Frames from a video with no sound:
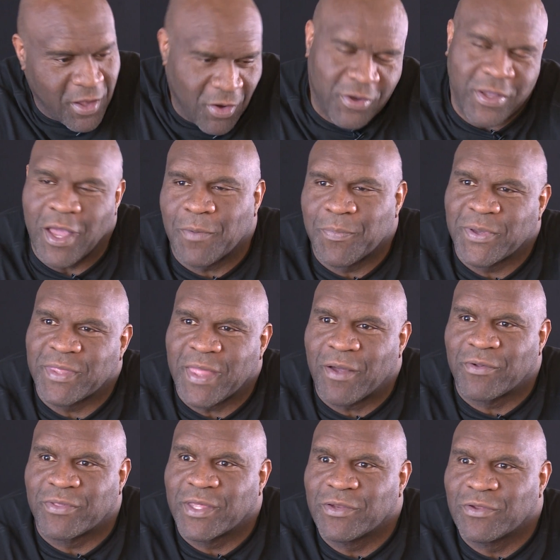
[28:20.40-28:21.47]
okay, I'll pick that
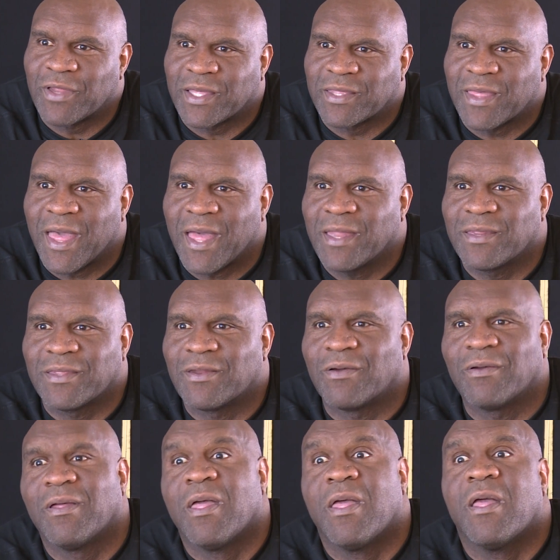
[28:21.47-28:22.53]
one. They do like that, you
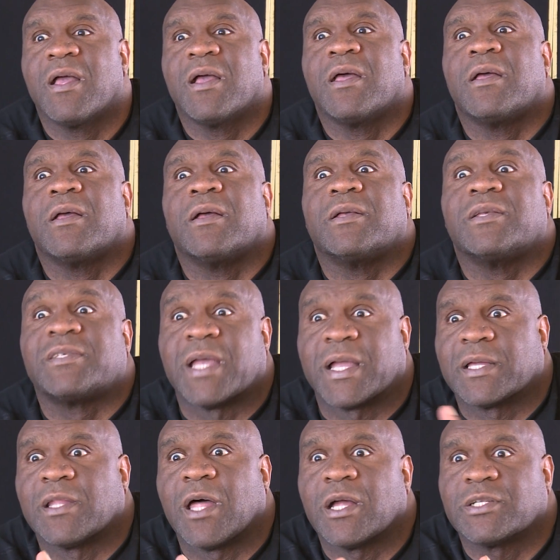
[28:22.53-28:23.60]
know?
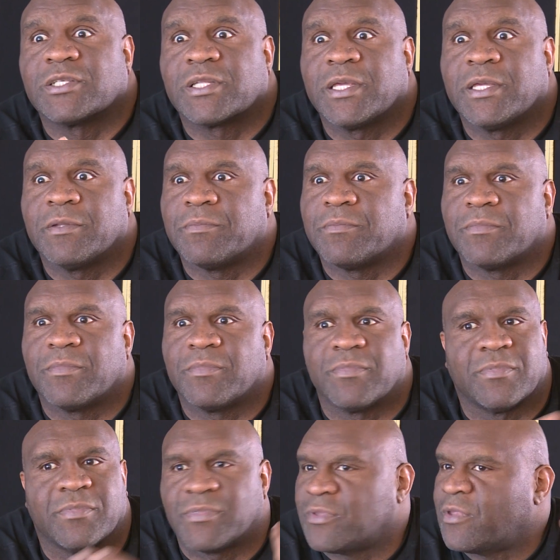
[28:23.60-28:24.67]
Psychologically,
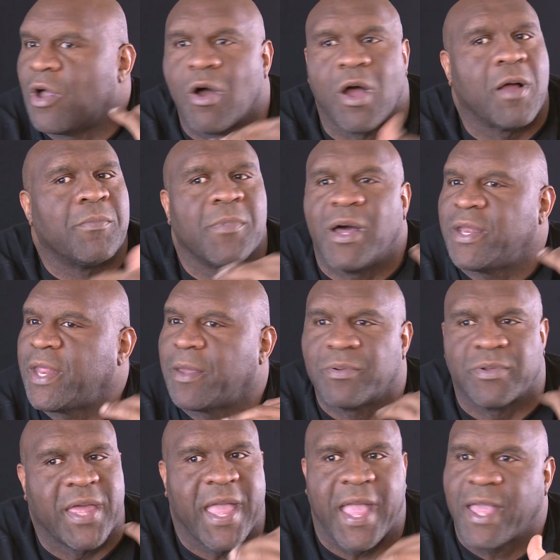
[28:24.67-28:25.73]
no, I'm
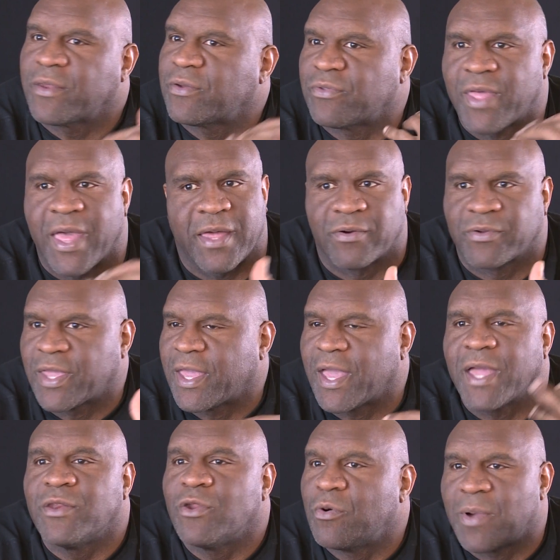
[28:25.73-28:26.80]
unable to handle that, okay?
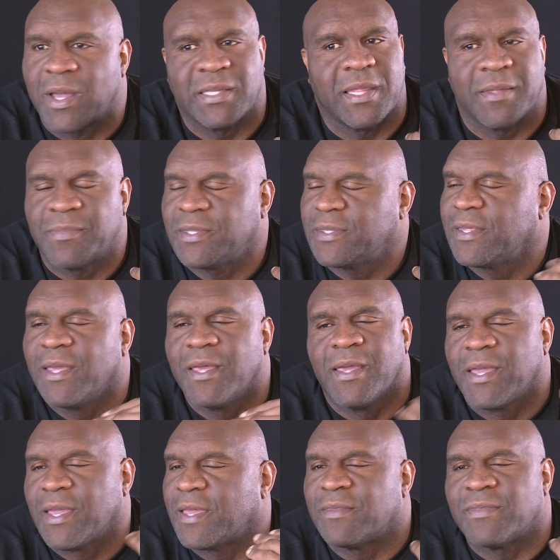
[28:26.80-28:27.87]
I know my limit,
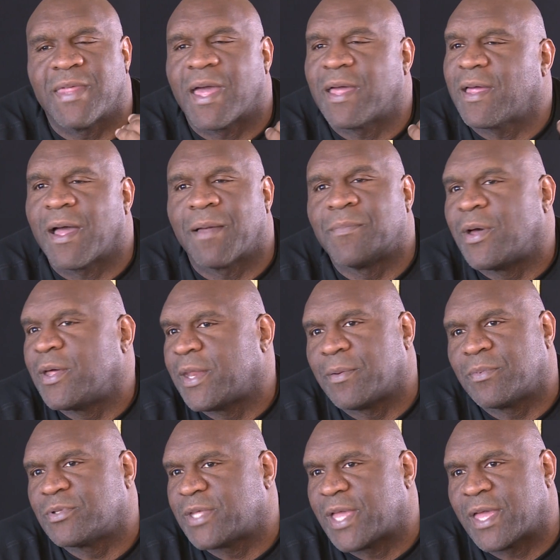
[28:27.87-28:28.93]
and that I'm
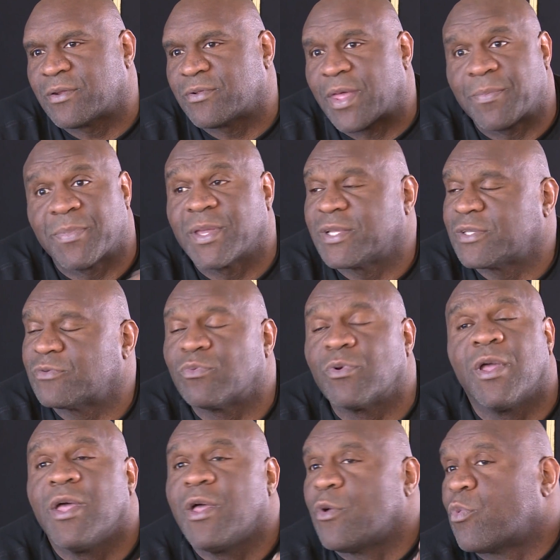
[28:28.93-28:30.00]
unable to handle that because
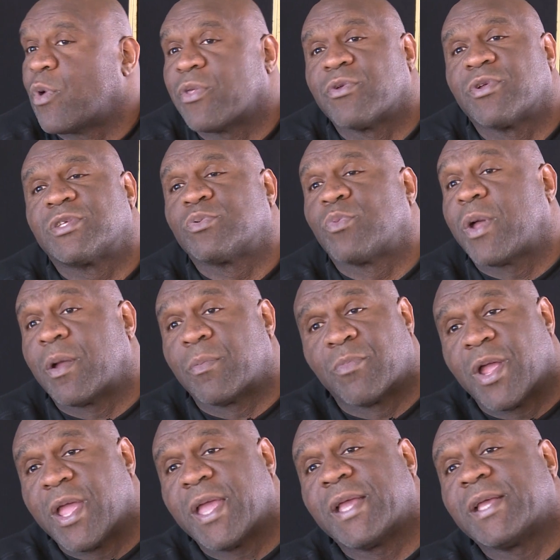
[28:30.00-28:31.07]
whether it's the way I'm
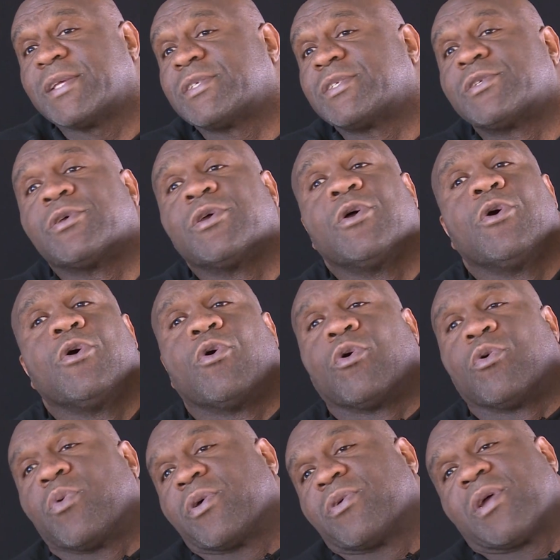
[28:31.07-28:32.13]
raised
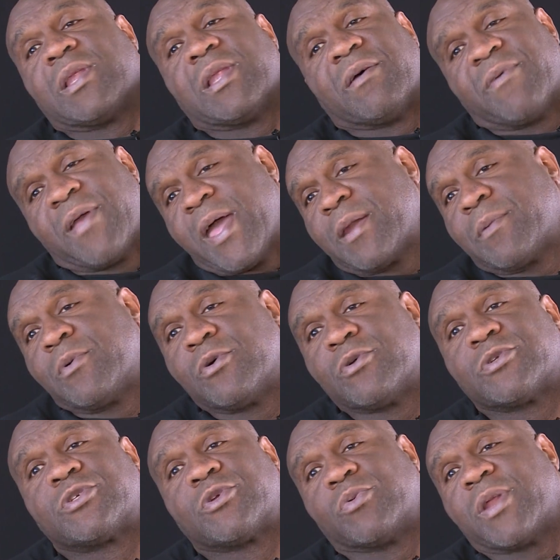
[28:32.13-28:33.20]
or whether I love
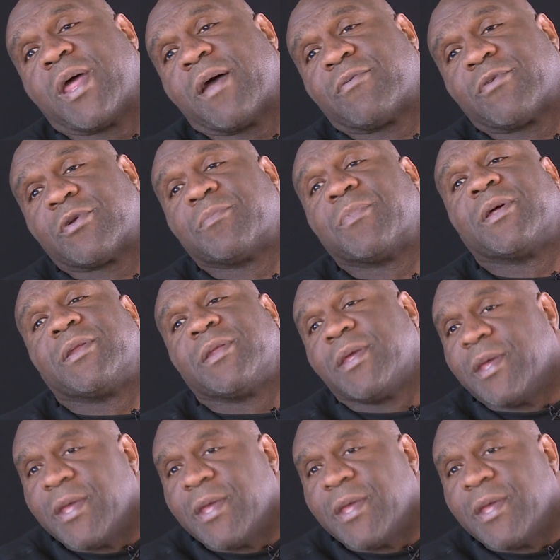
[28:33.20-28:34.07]
animals to whatever, but